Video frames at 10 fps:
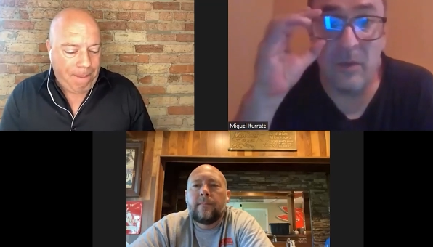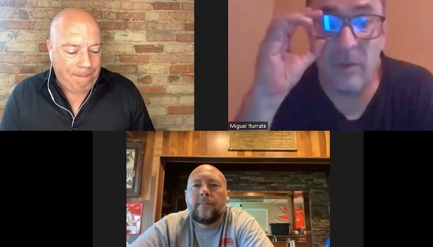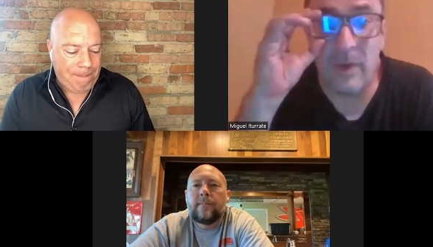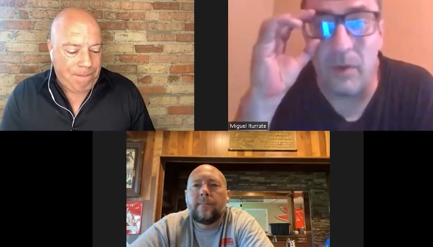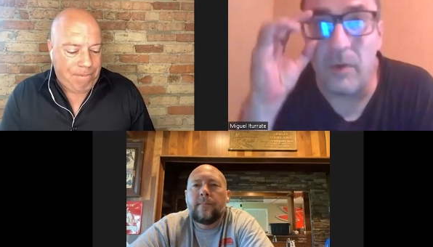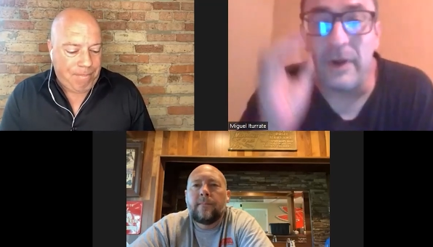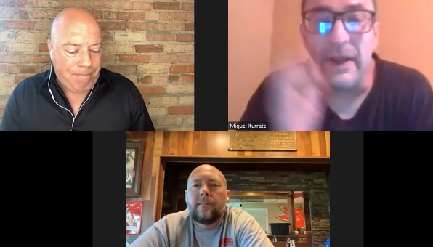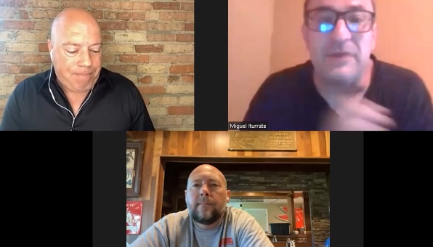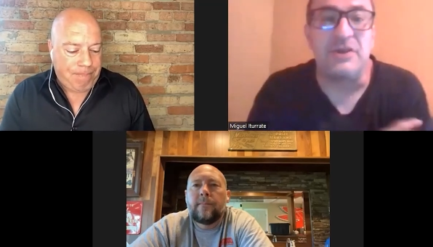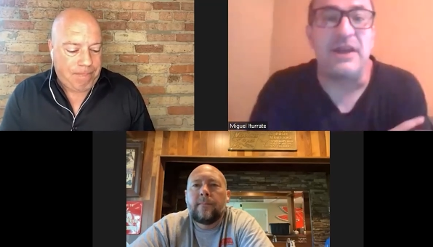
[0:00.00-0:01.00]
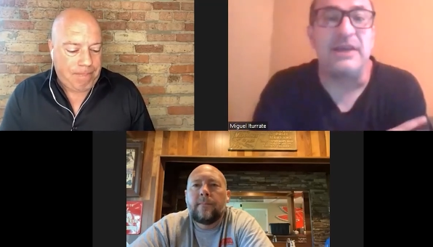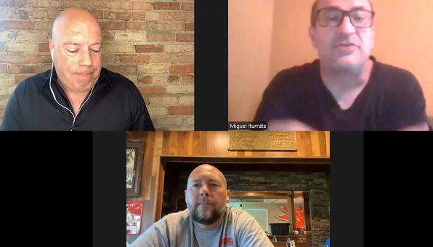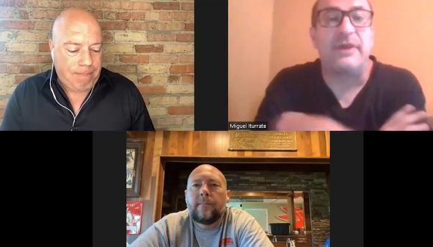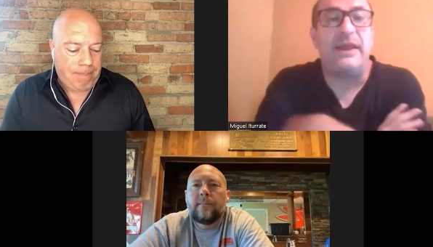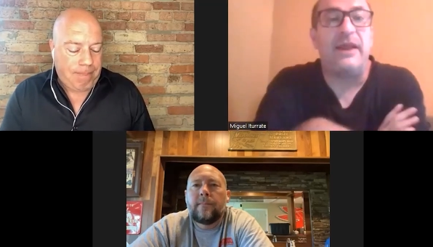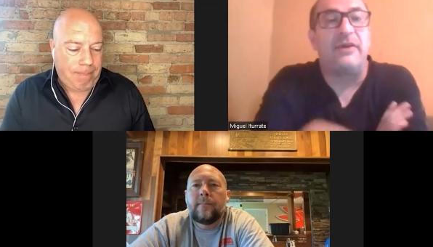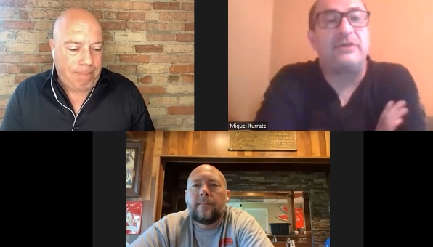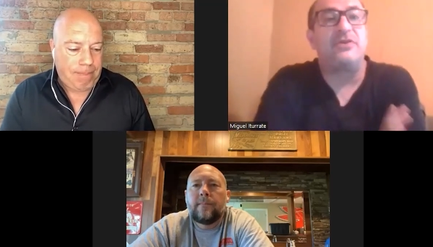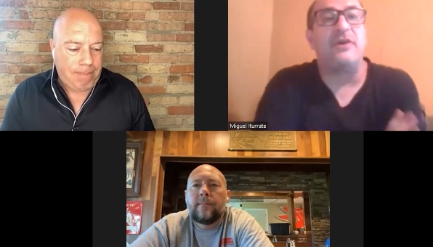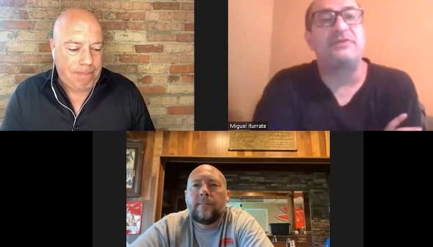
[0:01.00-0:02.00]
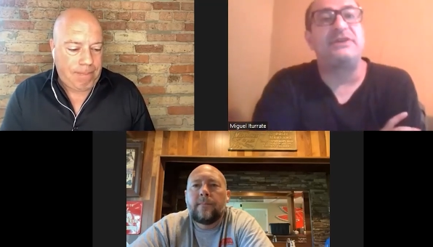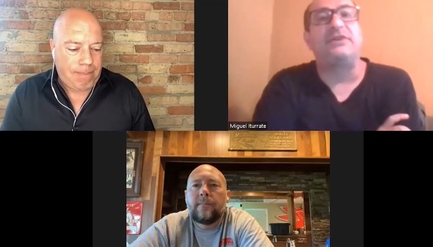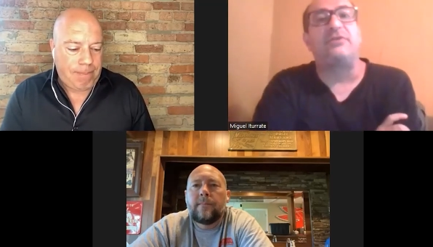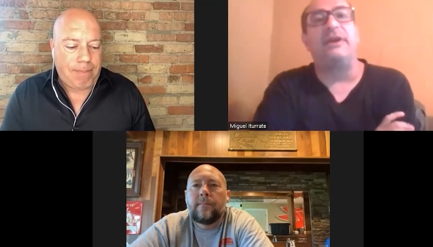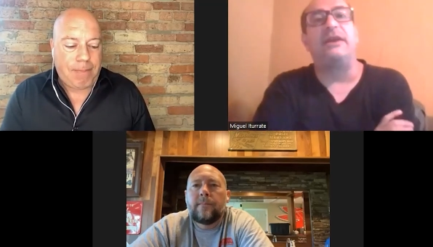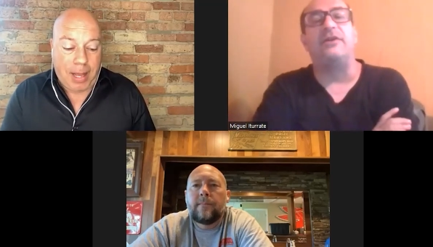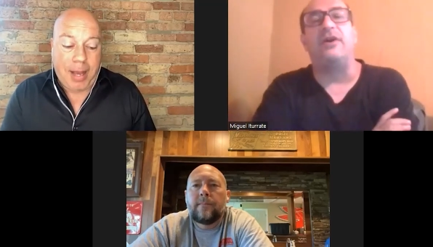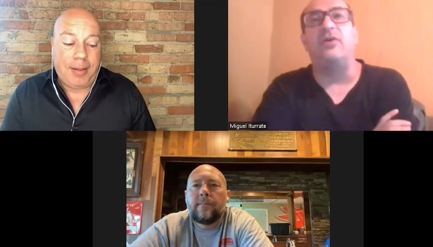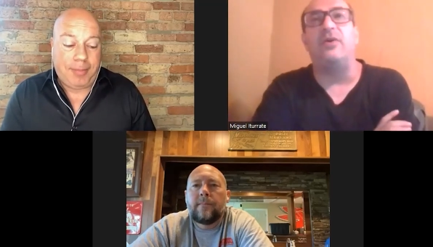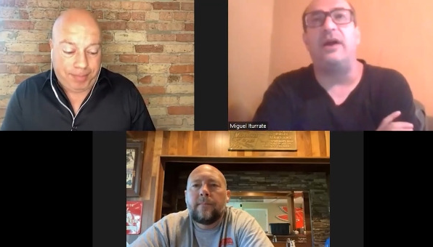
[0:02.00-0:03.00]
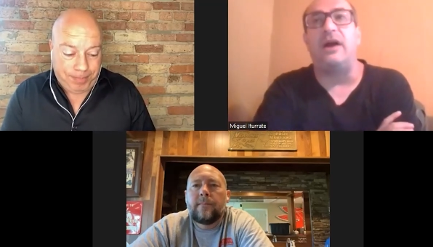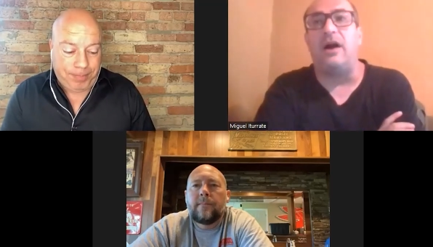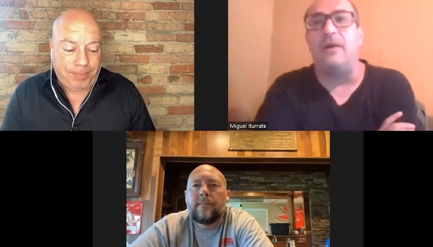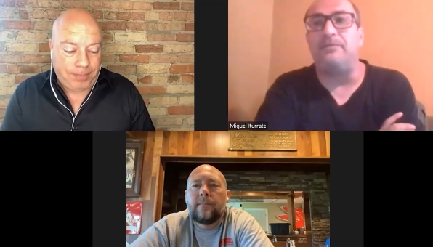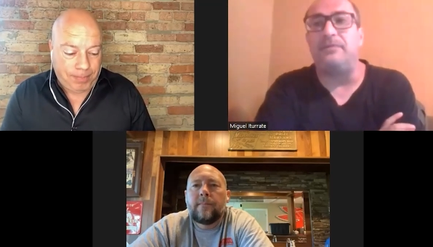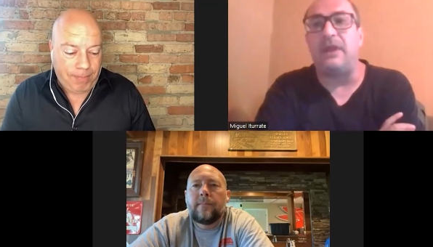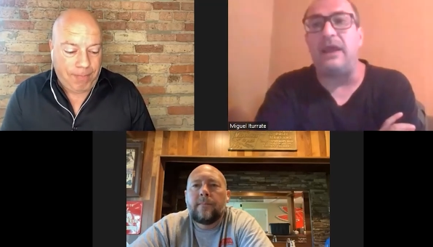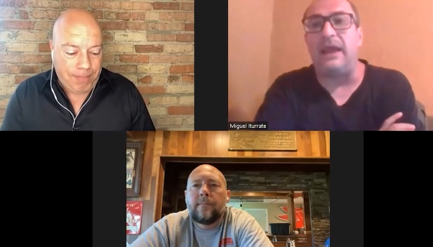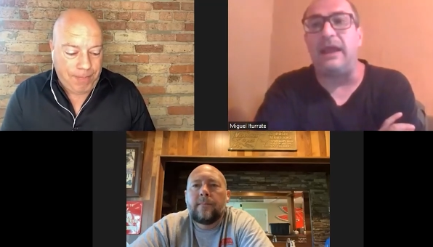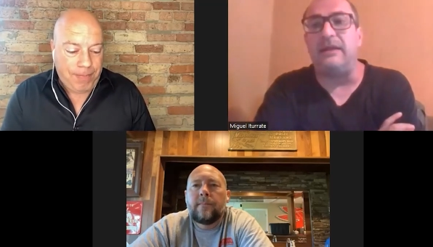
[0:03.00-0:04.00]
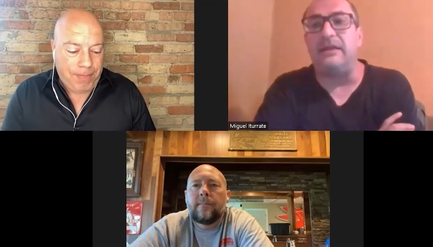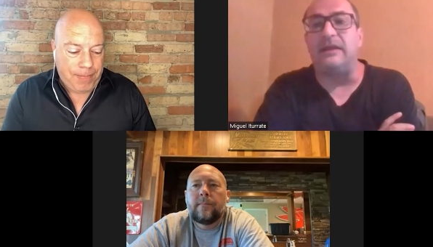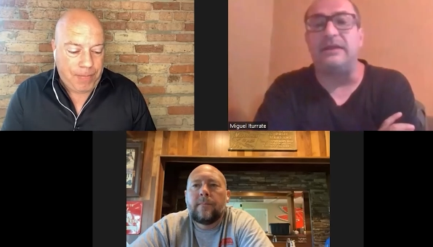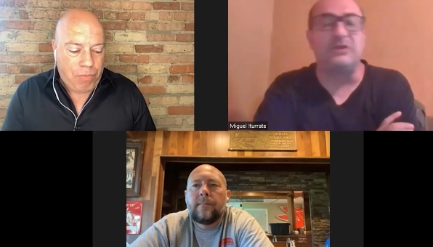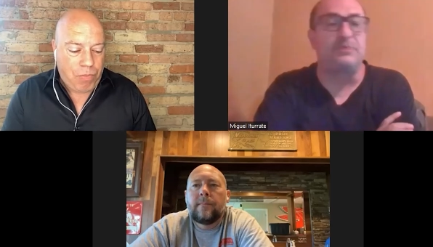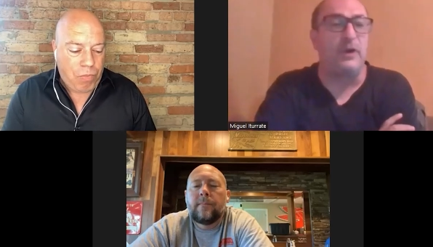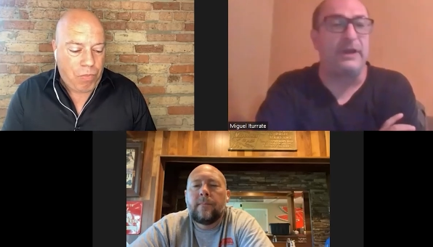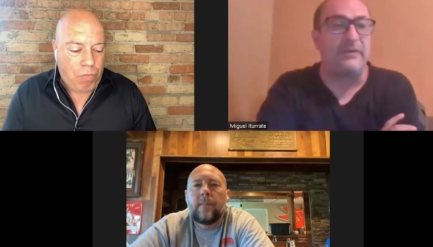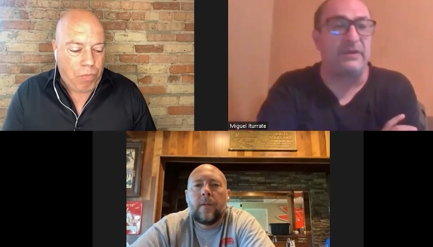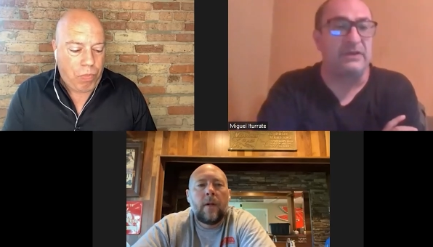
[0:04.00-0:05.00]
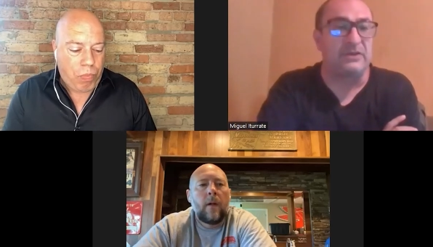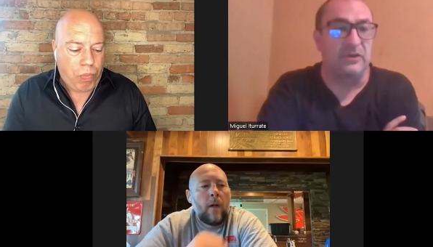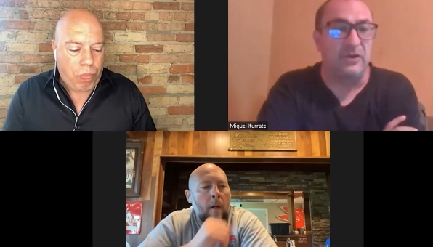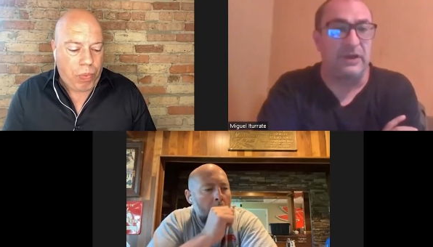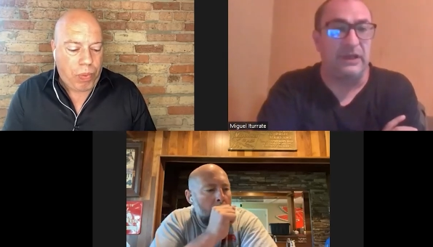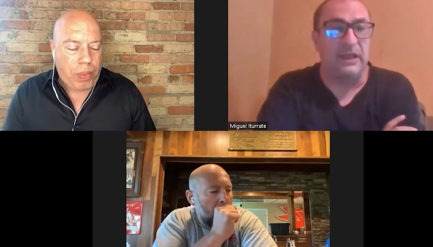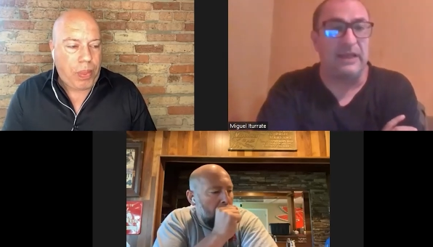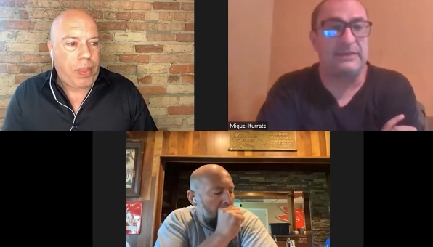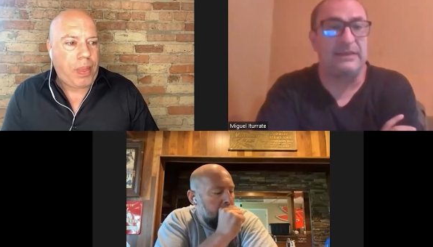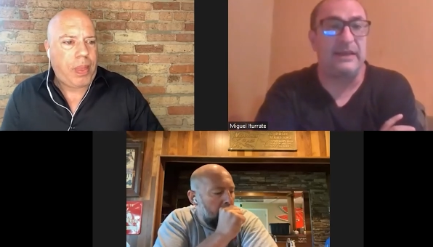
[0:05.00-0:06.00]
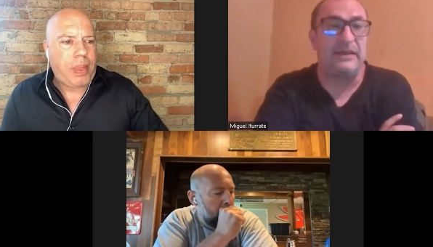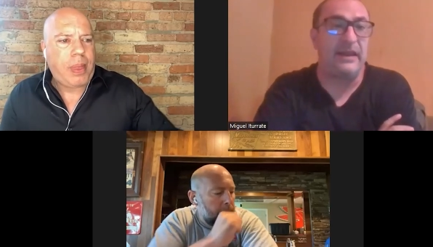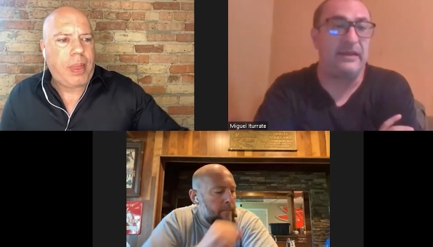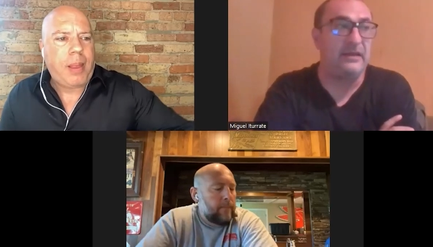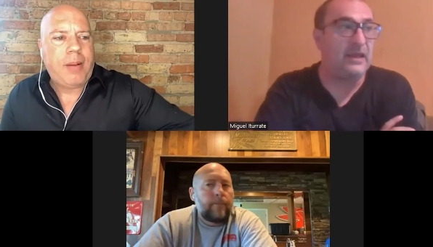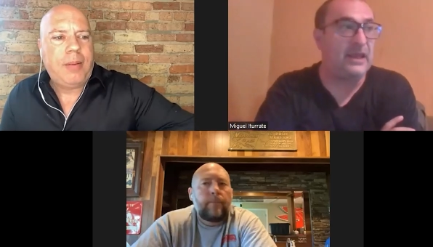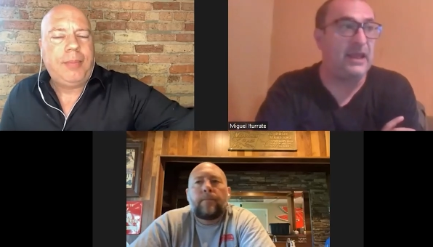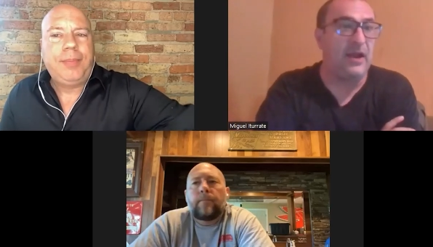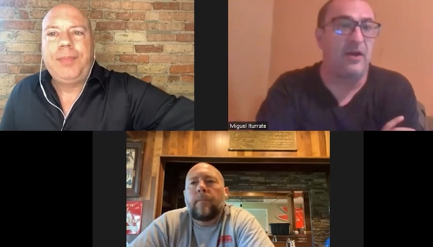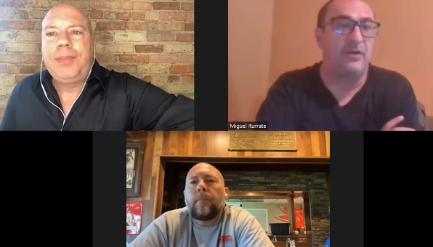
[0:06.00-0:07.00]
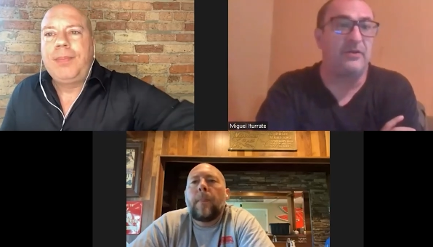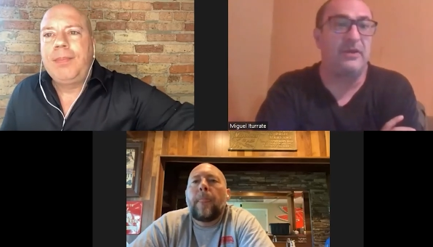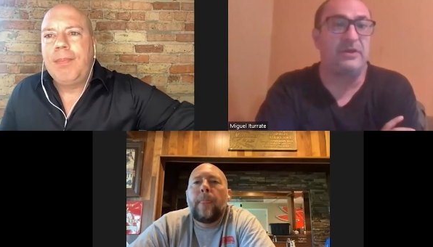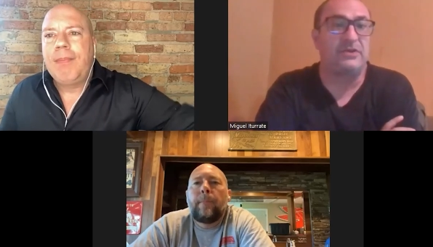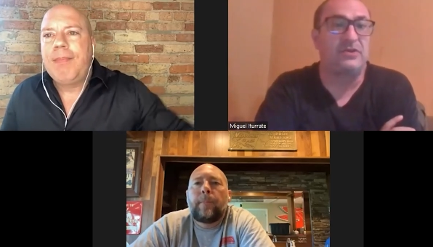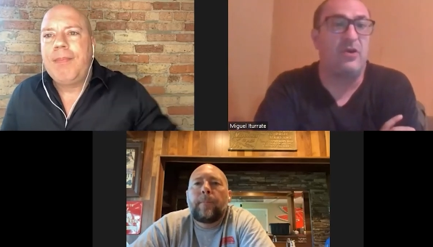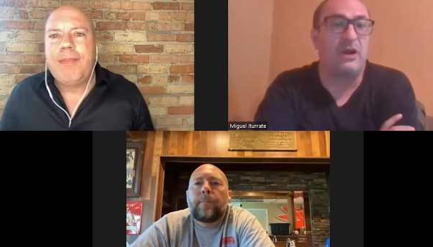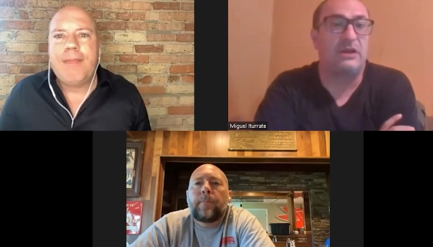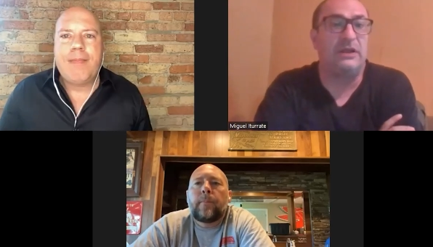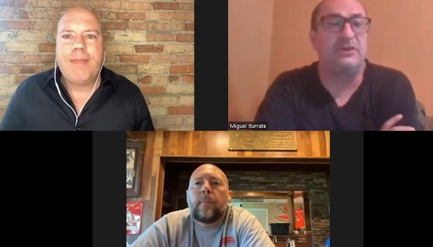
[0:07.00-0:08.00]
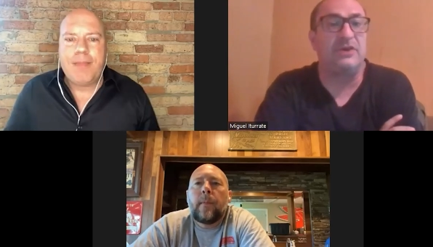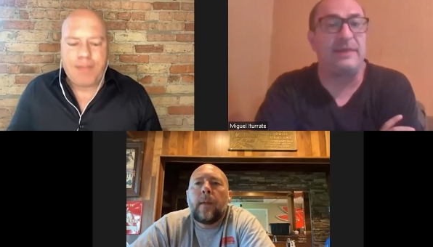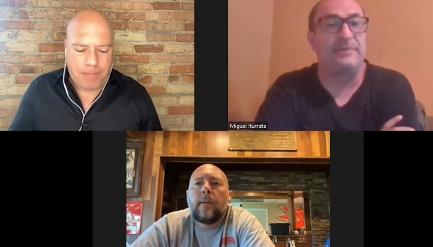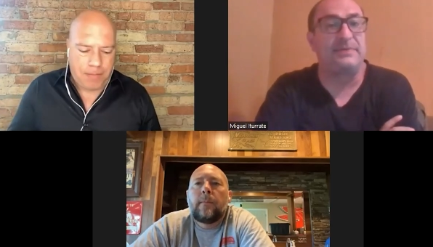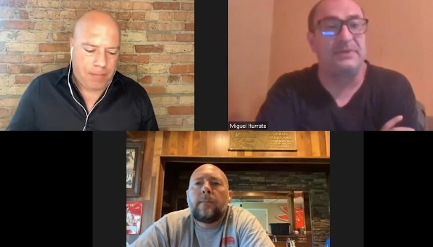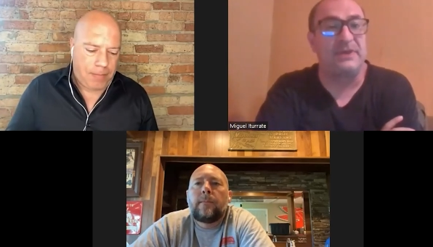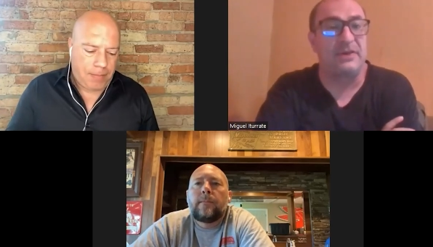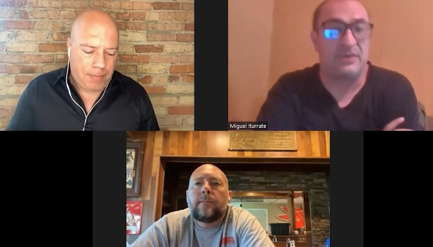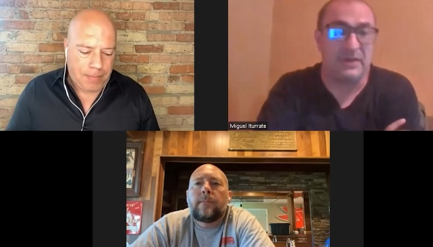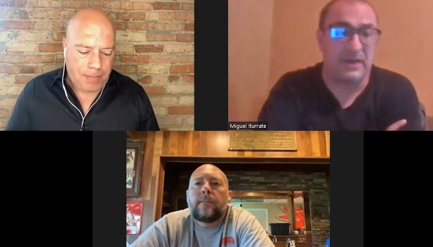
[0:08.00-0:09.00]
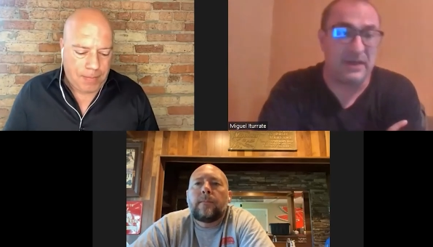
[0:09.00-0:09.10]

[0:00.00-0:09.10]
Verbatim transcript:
Speaker 1: Well, we're in ancient history here. It's UFC 3, yeah. you know. And at this point, everything's a learning lesson. And, and here, historically, Jen's position